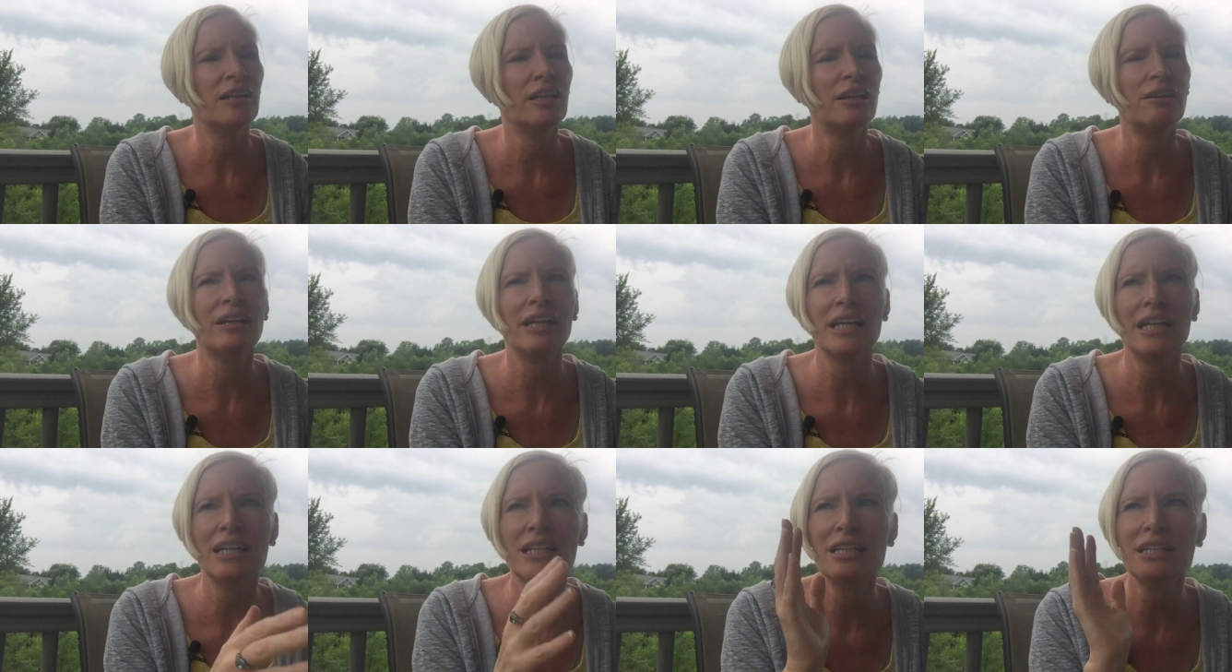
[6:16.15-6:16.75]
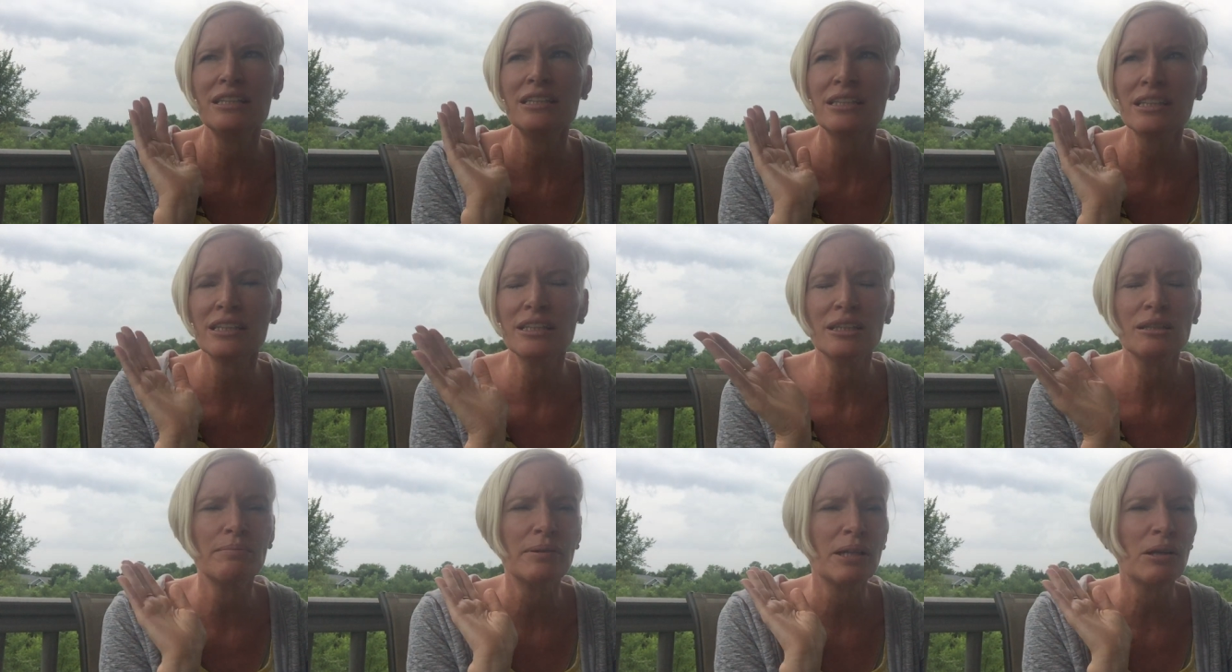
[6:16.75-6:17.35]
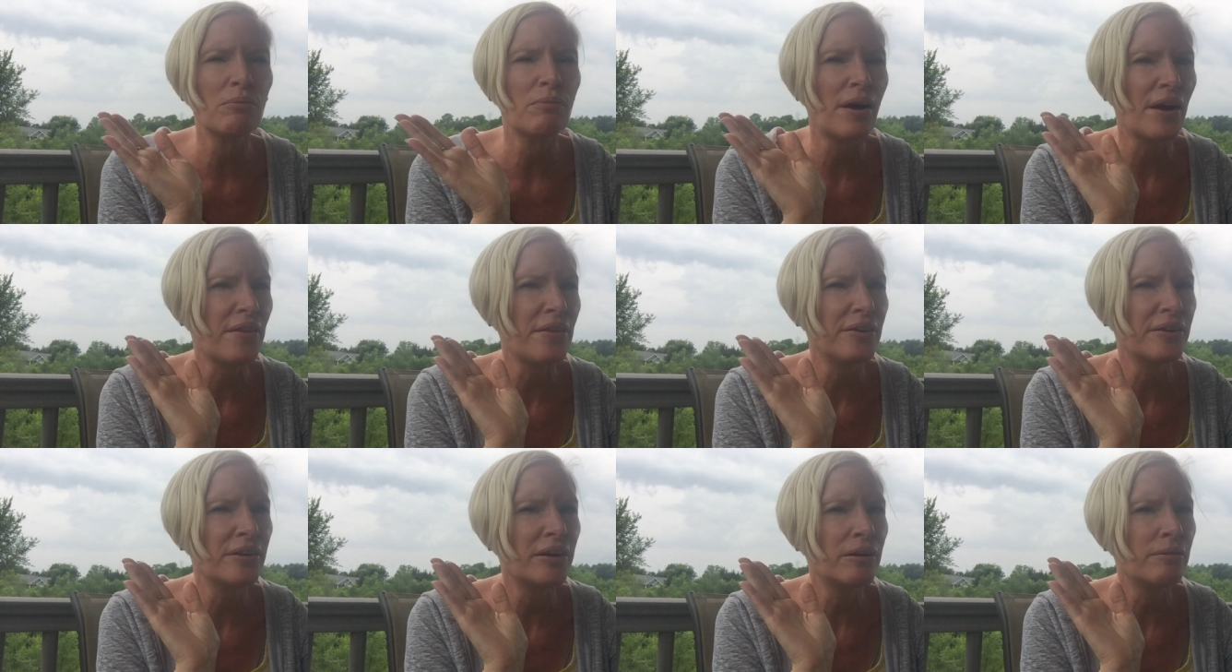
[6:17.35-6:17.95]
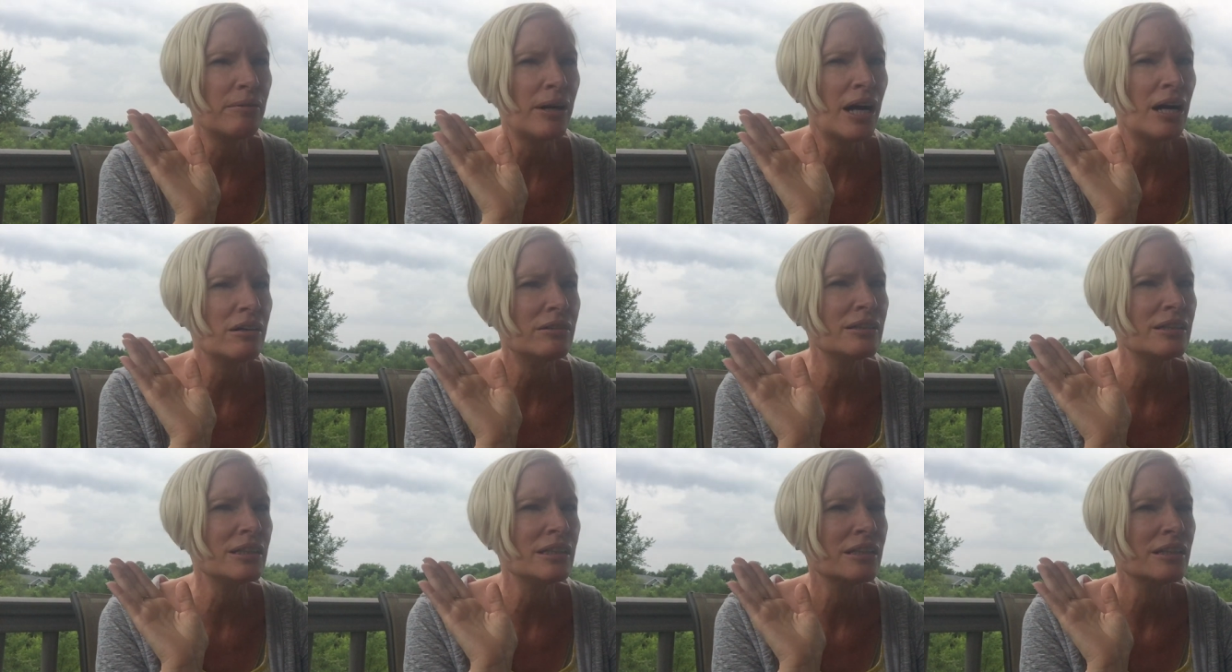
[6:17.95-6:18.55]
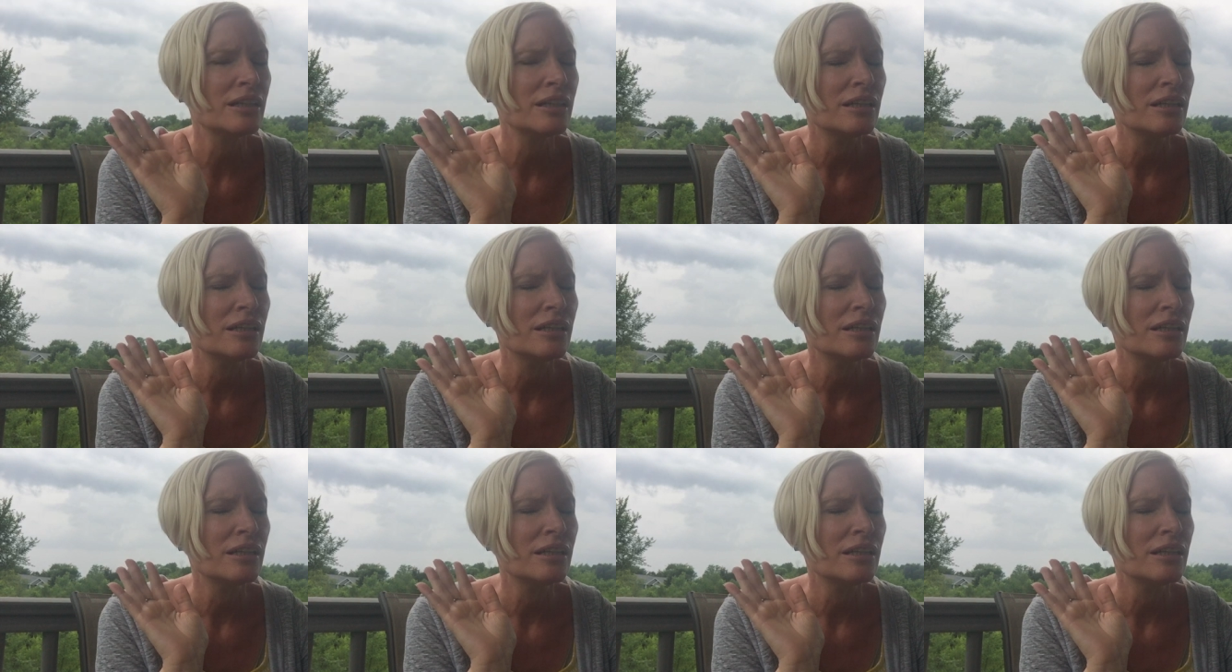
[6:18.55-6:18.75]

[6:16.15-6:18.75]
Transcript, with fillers: There is a little bit of weather around.